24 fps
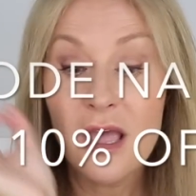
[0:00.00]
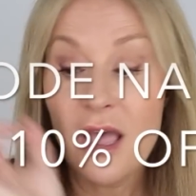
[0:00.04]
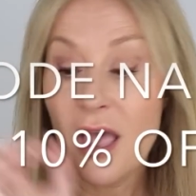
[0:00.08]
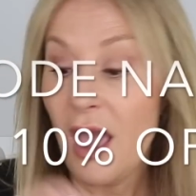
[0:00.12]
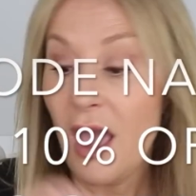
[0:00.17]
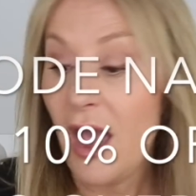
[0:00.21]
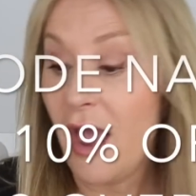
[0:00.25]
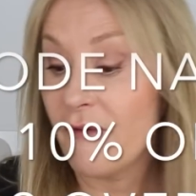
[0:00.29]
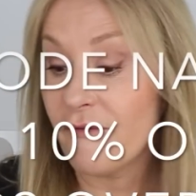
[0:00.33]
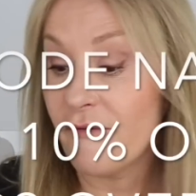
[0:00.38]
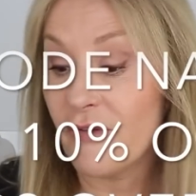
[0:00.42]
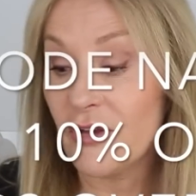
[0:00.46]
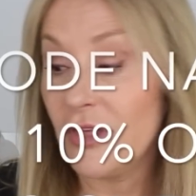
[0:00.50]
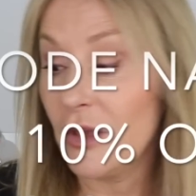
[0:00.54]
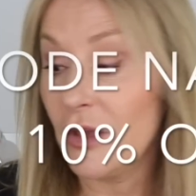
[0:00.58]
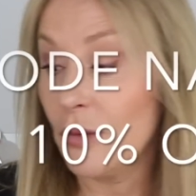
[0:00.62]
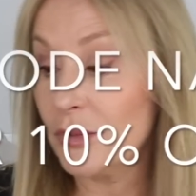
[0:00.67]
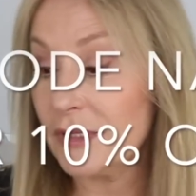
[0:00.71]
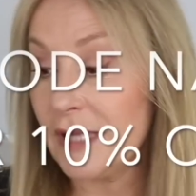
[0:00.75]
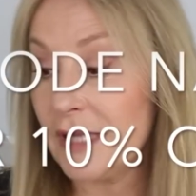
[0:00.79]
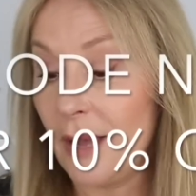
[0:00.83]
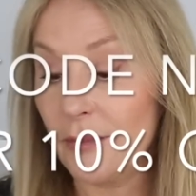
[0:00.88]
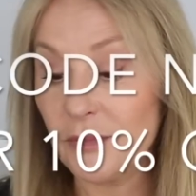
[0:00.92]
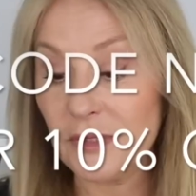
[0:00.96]
Everything
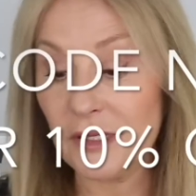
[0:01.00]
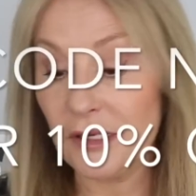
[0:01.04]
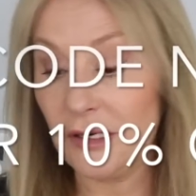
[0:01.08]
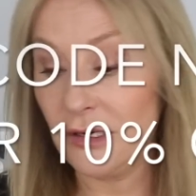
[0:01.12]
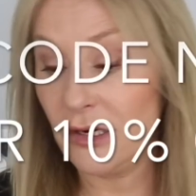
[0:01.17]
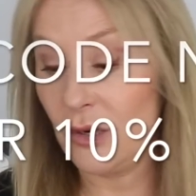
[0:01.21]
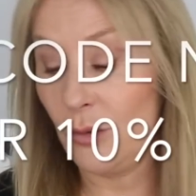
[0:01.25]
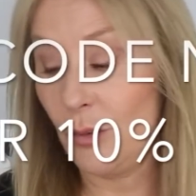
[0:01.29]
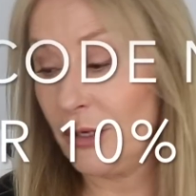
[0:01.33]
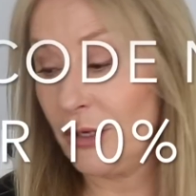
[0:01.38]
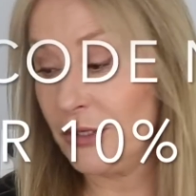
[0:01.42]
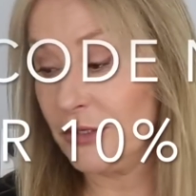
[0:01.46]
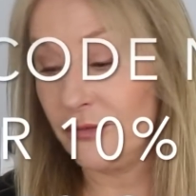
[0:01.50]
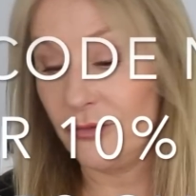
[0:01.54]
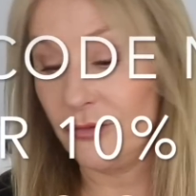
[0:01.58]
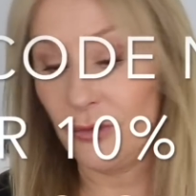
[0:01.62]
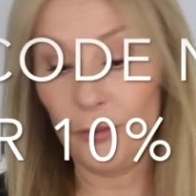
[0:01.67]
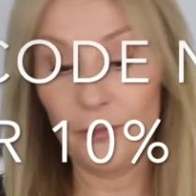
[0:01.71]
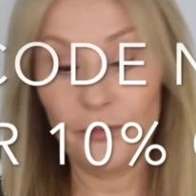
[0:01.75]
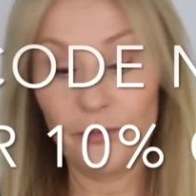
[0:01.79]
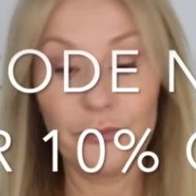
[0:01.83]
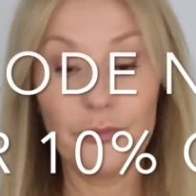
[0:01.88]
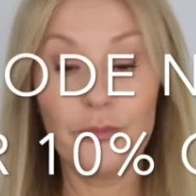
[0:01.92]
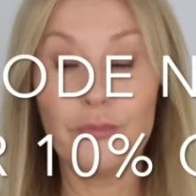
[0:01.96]
was absolutely
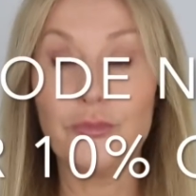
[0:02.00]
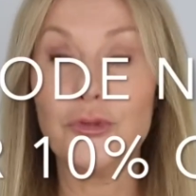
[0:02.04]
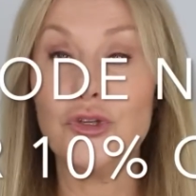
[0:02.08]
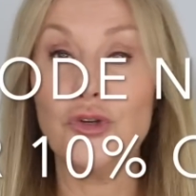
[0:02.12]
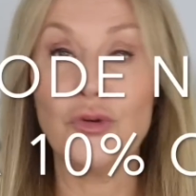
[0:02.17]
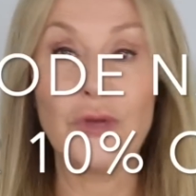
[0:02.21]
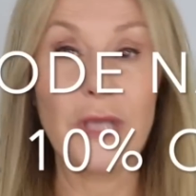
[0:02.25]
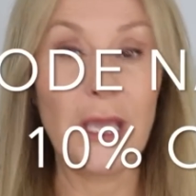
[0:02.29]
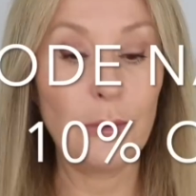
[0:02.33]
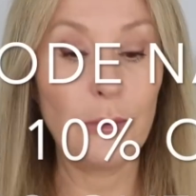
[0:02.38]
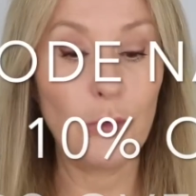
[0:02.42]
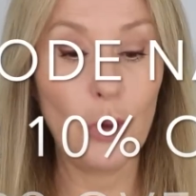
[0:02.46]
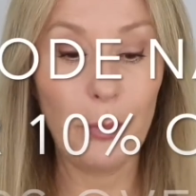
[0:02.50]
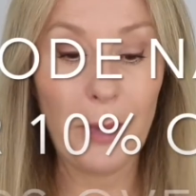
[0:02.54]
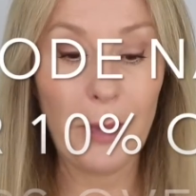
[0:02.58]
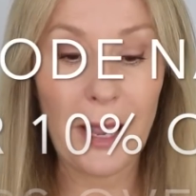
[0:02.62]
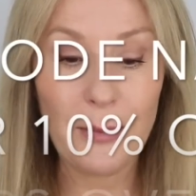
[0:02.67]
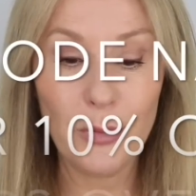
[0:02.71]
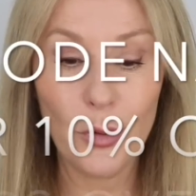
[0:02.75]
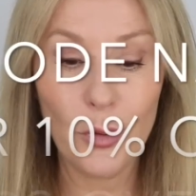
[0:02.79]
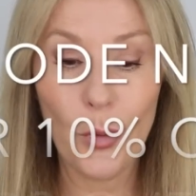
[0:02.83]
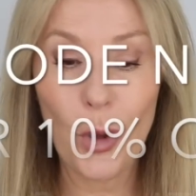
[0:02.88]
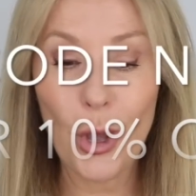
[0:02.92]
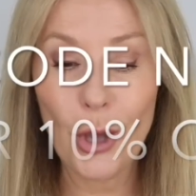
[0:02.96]
wonderful. Do keep your
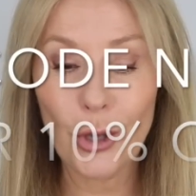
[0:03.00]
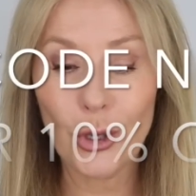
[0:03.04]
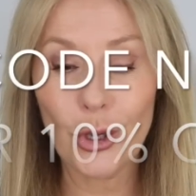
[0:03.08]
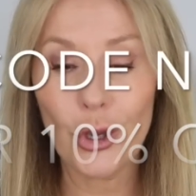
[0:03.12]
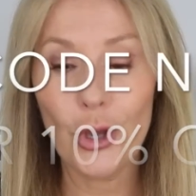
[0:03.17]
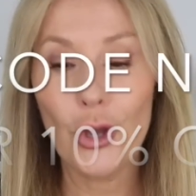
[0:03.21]
paperwork.